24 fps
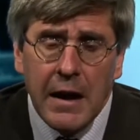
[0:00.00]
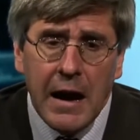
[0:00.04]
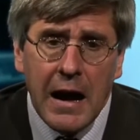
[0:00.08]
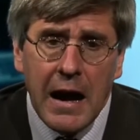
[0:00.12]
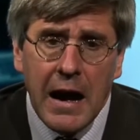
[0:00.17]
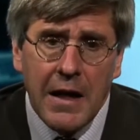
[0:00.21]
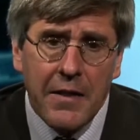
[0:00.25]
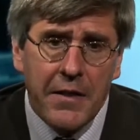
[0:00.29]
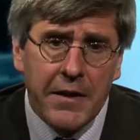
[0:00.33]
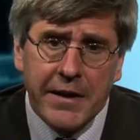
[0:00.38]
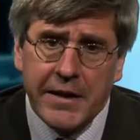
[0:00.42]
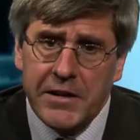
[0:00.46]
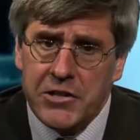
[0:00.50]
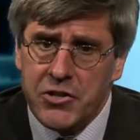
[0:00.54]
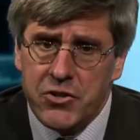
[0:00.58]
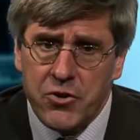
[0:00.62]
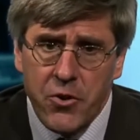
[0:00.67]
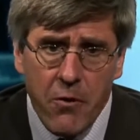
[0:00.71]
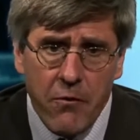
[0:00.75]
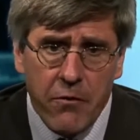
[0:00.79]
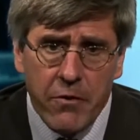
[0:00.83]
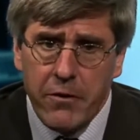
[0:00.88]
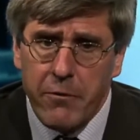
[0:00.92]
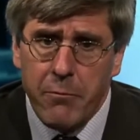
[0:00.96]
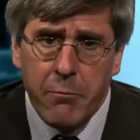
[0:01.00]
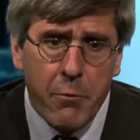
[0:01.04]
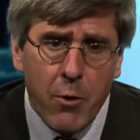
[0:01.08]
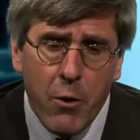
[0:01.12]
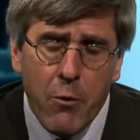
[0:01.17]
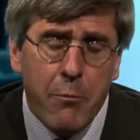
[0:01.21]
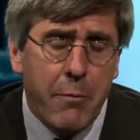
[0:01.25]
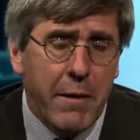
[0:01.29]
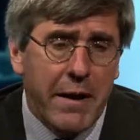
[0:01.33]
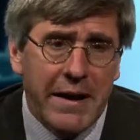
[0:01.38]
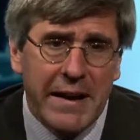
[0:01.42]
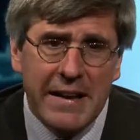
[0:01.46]
The conservative
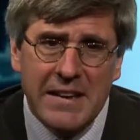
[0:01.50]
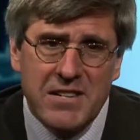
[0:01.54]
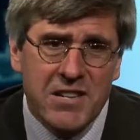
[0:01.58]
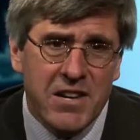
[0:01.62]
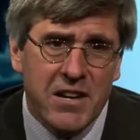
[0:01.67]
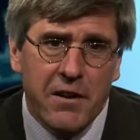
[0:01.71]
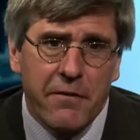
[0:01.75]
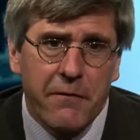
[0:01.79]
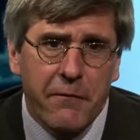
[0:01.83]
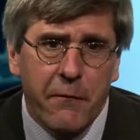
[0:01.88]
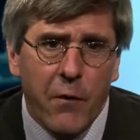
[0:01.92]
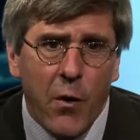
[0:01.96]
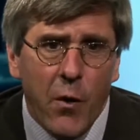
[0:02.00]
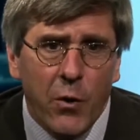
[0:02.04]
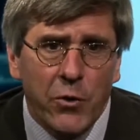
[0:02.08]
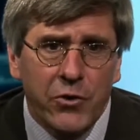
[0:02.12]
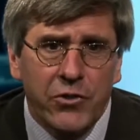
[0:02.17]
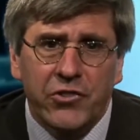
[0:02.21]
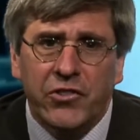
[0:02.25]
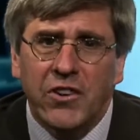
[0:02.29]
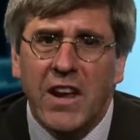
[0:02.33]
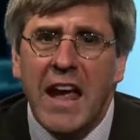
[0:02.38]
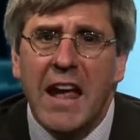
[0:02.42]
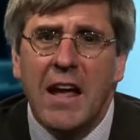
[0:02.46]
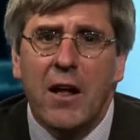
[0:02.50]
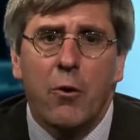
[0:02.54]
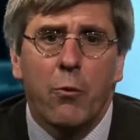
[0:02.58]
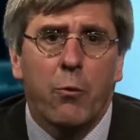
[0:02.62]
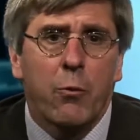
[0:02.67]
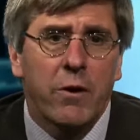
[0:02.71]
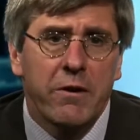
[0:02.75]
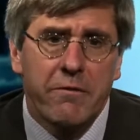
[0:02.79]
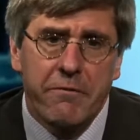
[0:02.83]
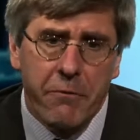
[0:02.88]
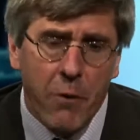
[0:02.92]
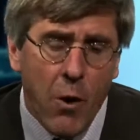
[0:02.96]
movement is in a full-scale
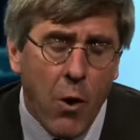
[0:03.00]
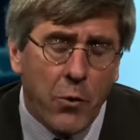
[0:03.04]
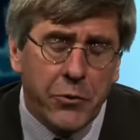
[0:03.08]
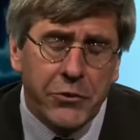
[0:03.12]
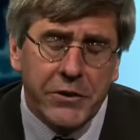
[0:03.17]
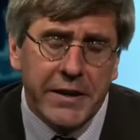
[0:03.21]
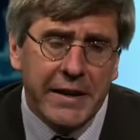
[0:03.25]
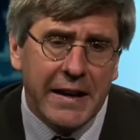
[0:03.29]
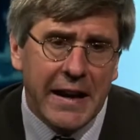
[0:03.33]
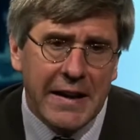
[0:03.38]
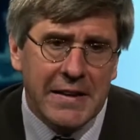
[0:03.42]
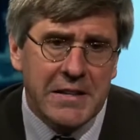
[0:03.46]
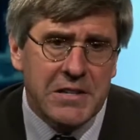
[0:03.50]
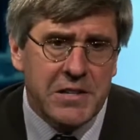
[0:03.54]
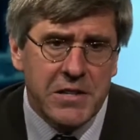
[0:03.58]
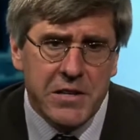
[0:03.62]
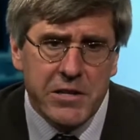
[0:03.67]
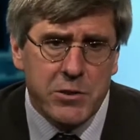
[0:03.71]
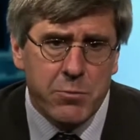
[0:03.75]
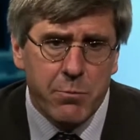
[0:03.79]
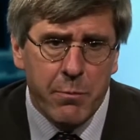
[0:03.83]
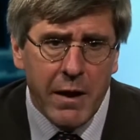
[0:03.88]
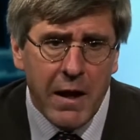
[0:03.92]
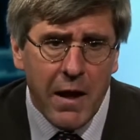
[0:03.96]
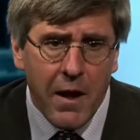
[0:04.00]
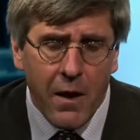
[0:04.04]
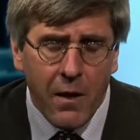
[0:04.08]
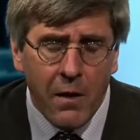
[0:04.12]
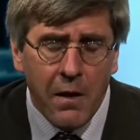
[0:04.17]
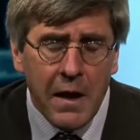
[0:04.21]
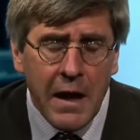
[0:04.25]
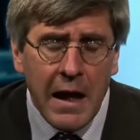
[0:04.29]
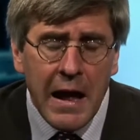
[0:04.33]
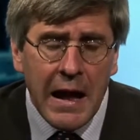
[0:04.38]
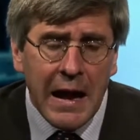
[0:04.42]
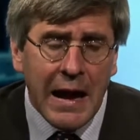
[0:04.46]
revolt against this
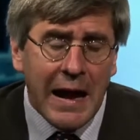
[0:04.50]
bill.